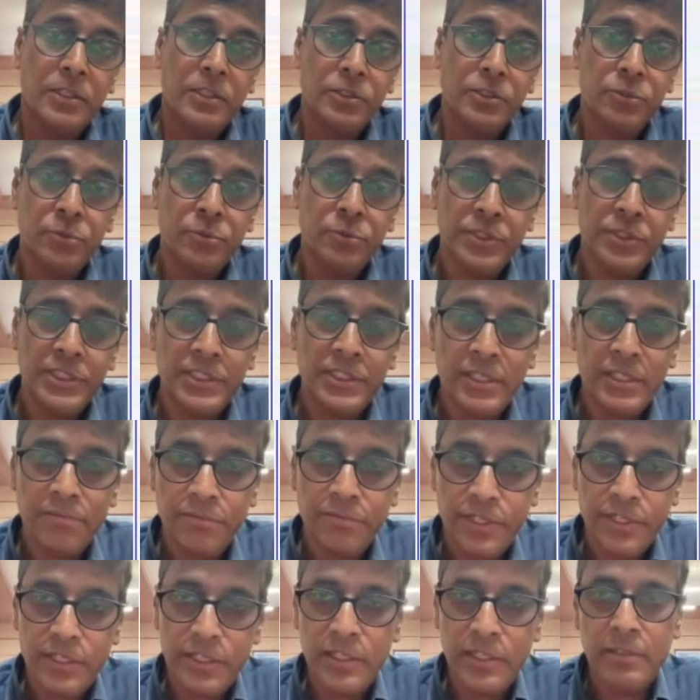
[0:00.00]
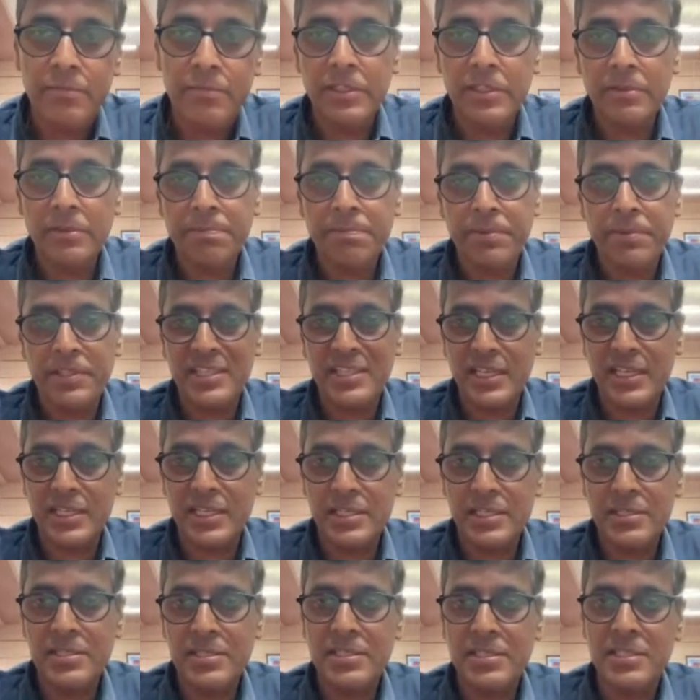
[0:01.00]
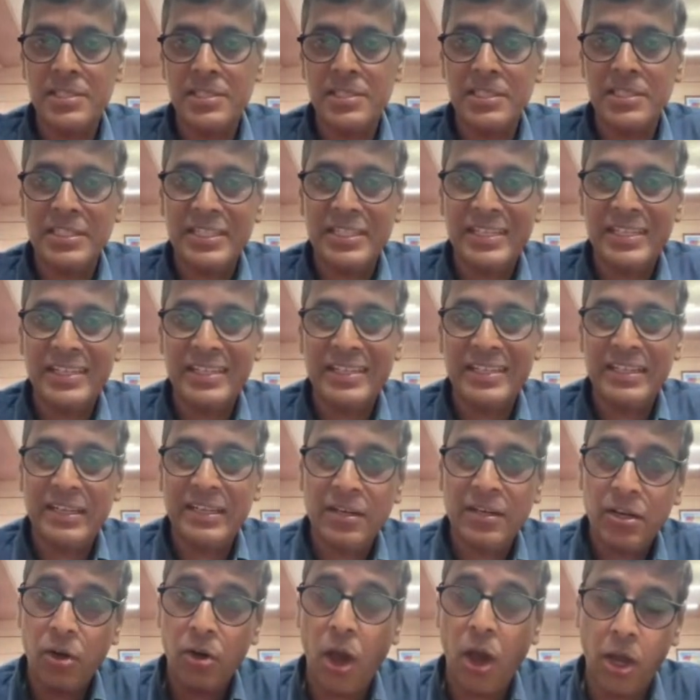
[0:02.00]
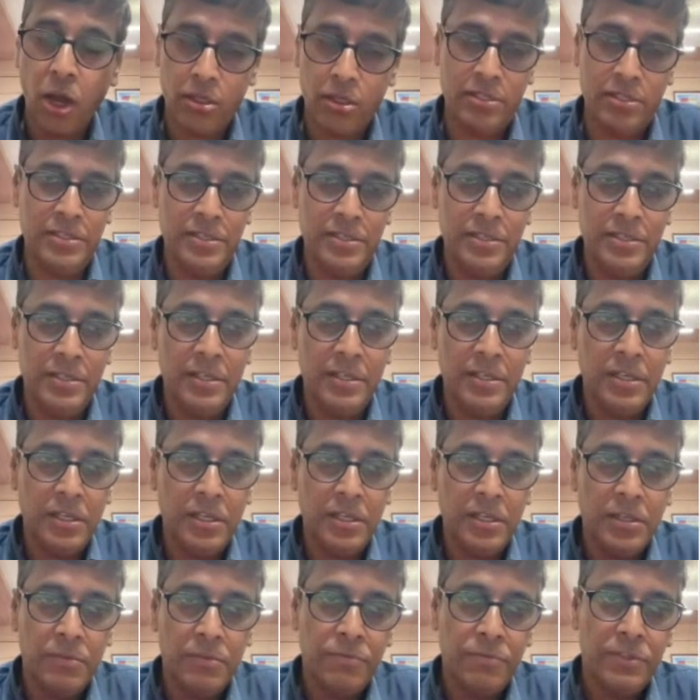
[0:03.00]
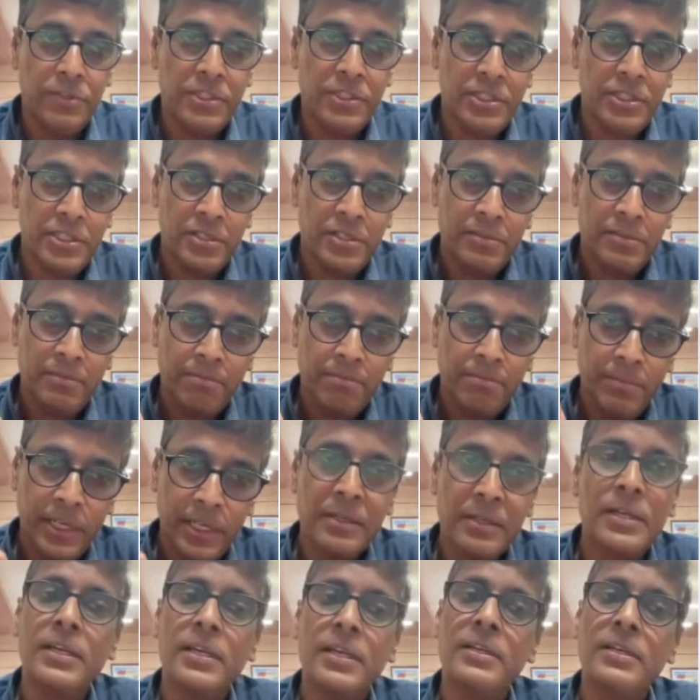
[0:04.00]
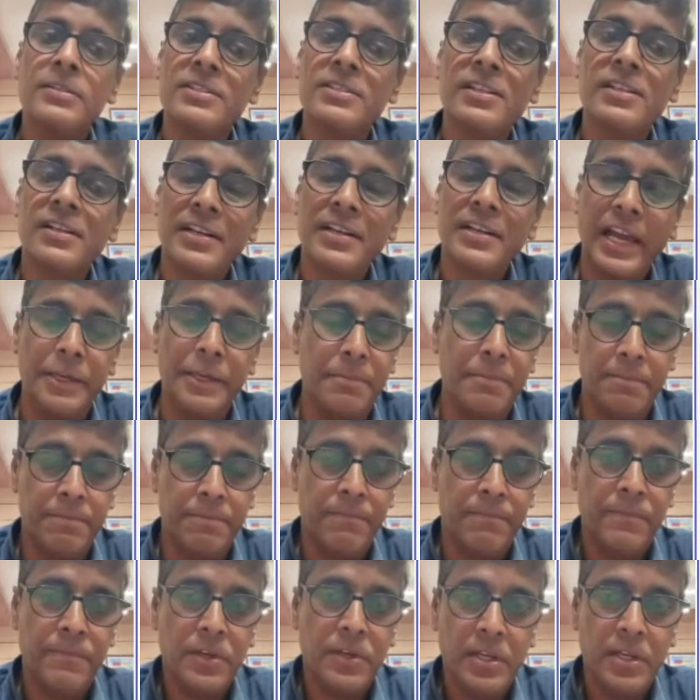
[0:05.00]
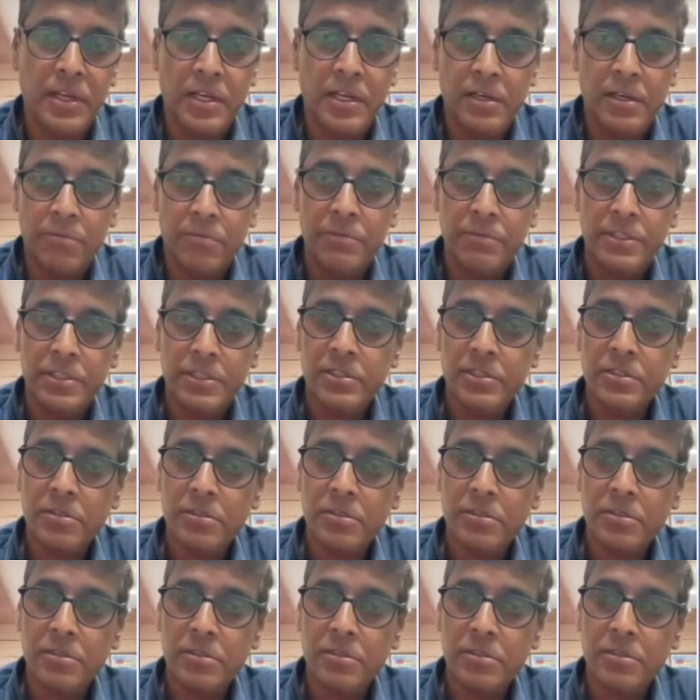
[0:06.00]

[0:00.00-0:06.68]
you need a very, very precise clock which maintains the time, which is